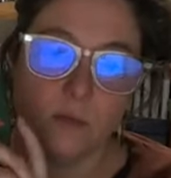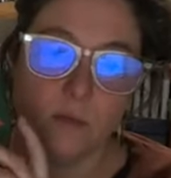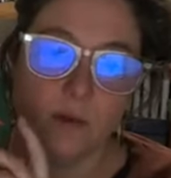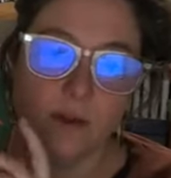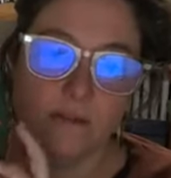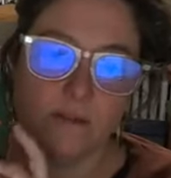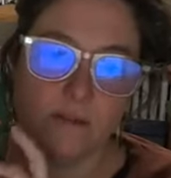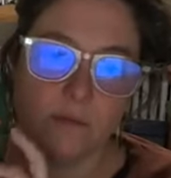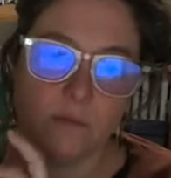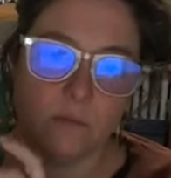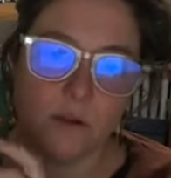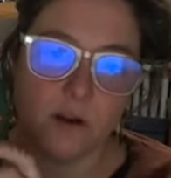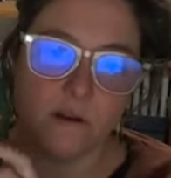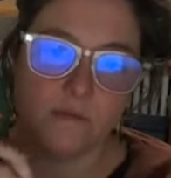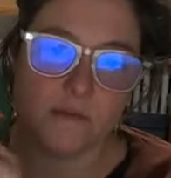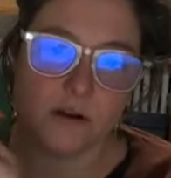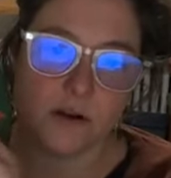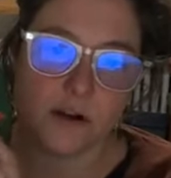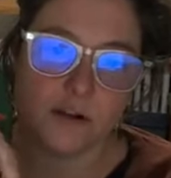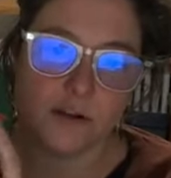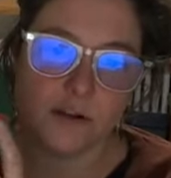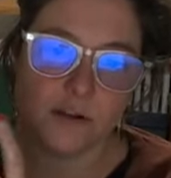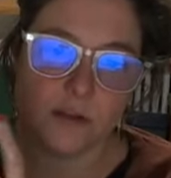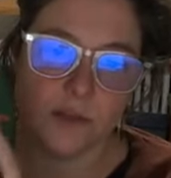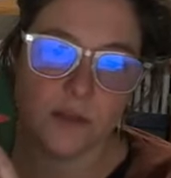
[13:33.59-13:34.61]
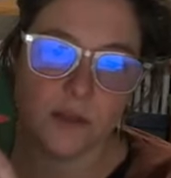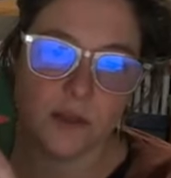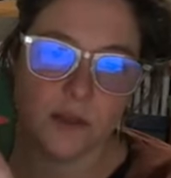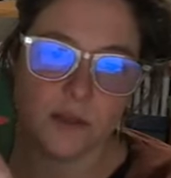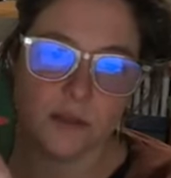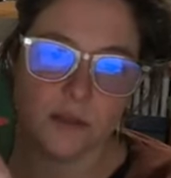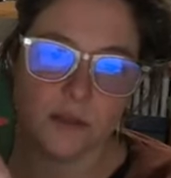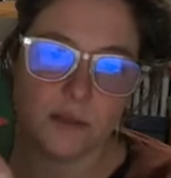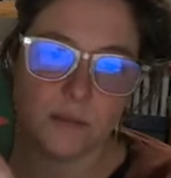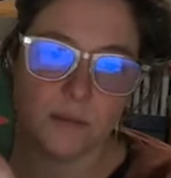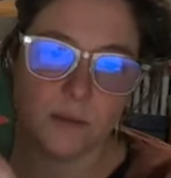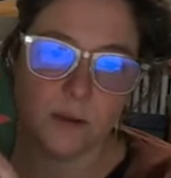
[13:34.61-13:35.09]
away from referential
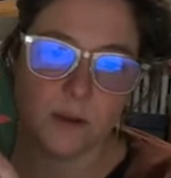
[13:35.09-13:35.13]
things,